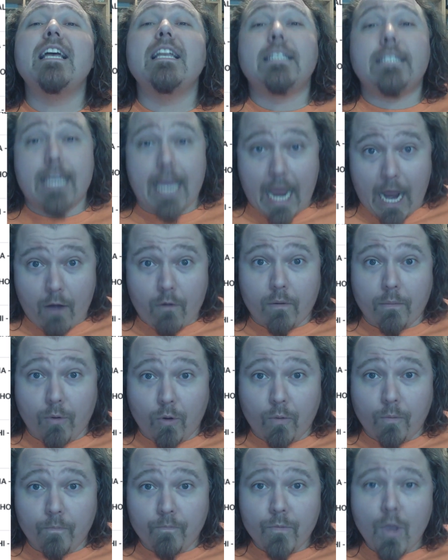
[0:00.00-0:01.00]

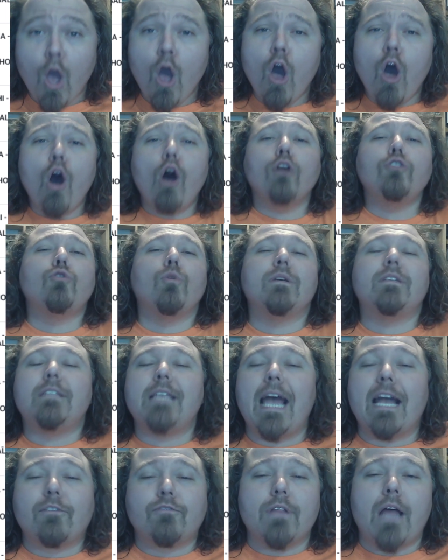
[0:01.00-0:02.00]
terrible. Also a
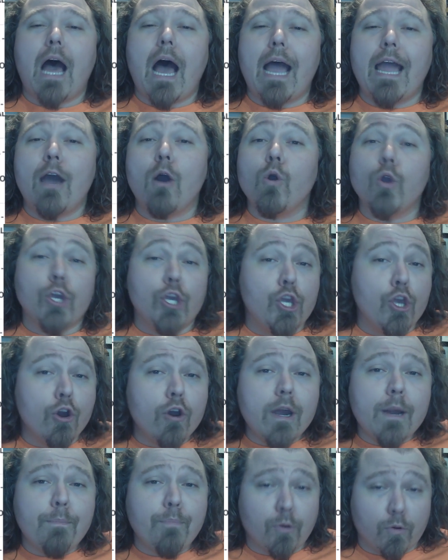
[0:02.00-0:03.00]
stash for the IL,
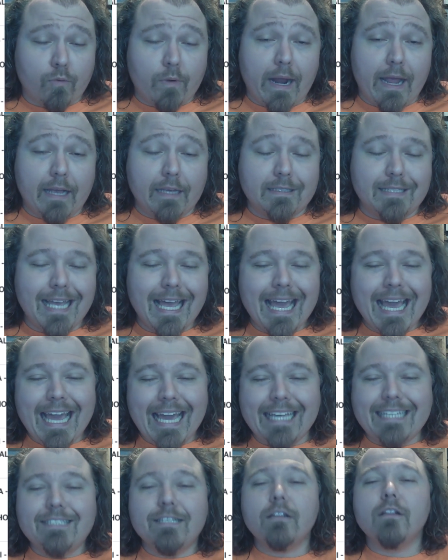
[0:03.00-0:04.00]
Yuri Perez.
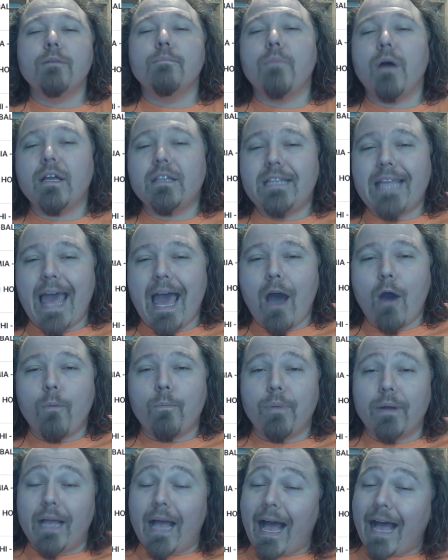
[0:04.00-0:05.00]
He's still a month out,
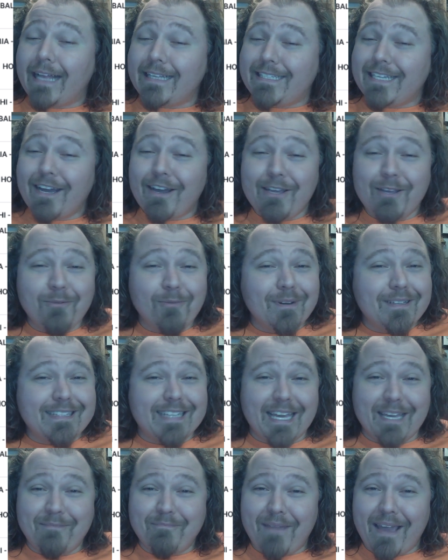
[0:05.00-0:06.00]
but I tell you one
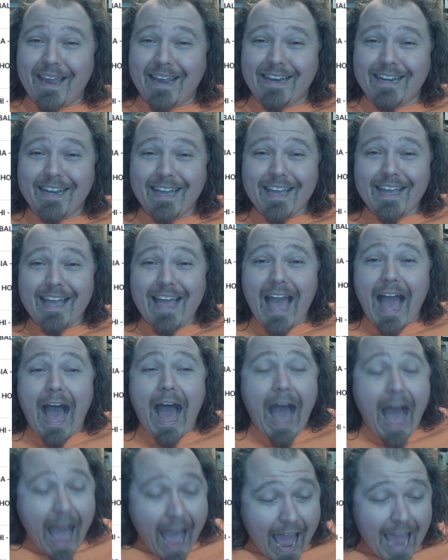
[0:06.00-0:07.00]
thing, man.
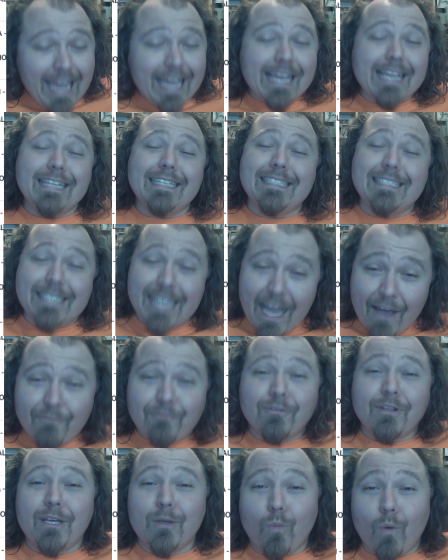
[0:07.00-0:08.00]
I
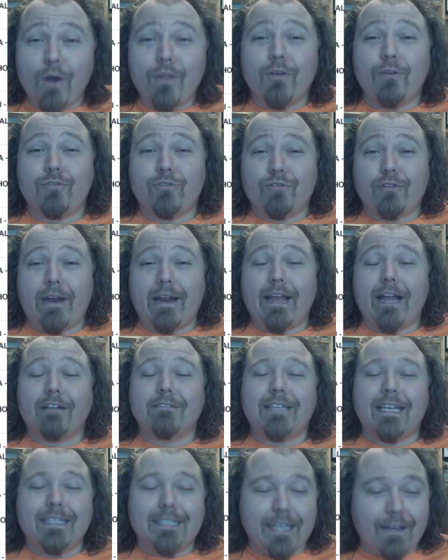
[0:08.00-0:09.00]
definitely want those
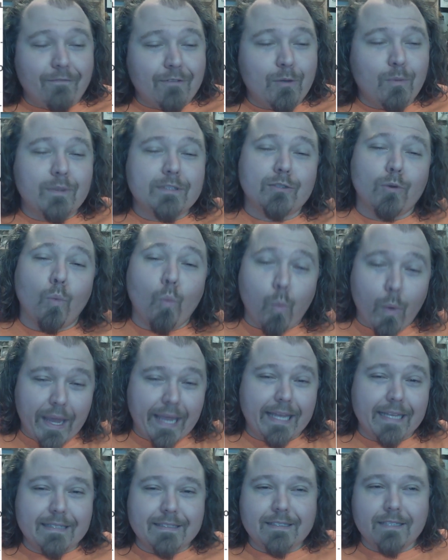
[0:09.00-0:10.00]
strikeouts. I definitely want the
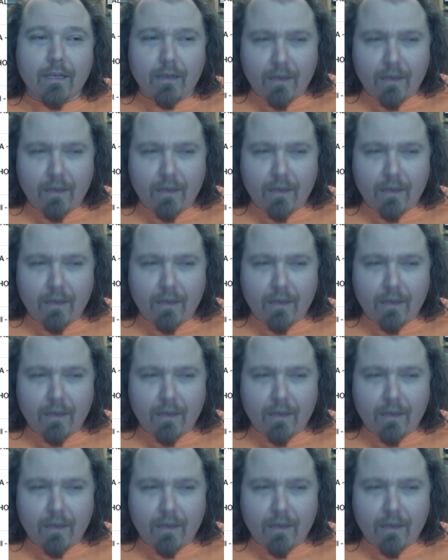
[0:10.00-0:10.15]
wins.